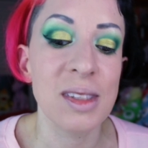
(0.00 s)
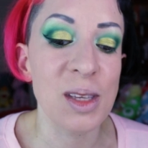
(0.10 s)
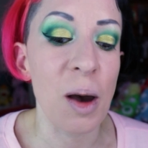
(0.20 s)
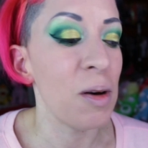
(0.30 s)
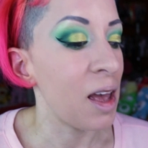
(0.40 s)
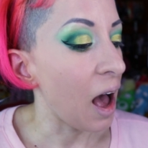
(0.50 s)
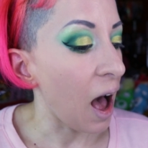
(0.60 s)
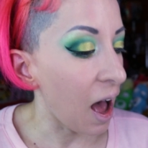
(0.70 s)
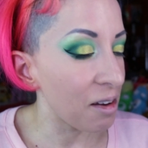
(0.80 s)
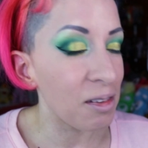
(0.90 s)
So
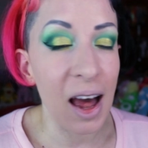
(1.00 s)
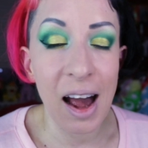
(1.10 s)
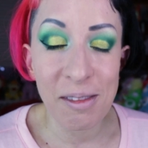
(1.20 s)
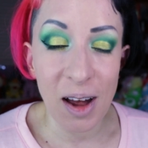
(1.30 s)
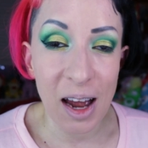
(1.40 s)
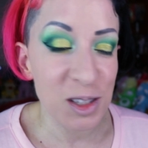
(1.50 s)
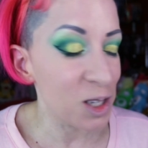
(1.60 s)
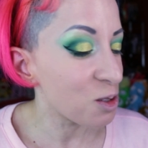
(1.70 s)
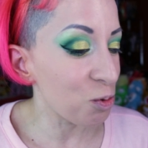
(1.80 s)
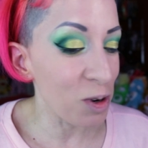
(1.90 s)
I, I, I
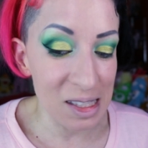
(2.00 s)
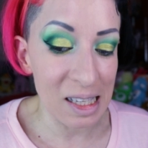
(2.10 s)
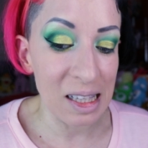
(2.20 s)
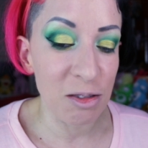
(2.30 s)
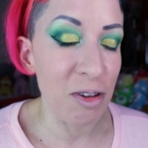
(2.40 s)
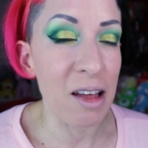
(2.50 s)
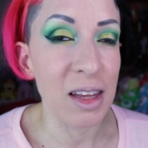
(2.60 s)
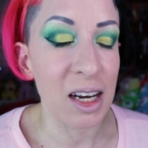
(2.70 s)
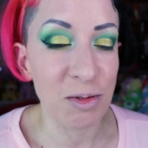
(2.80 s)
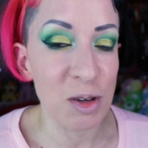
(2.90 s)
just recently
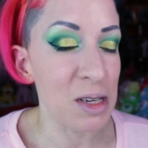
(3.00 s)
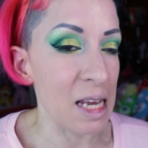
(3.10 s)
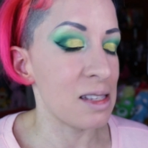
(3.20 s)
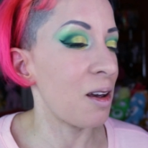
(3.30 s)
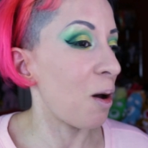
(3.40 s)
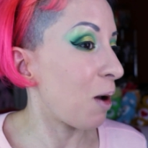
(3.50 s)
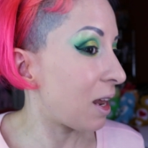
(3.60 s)
found that a few days ago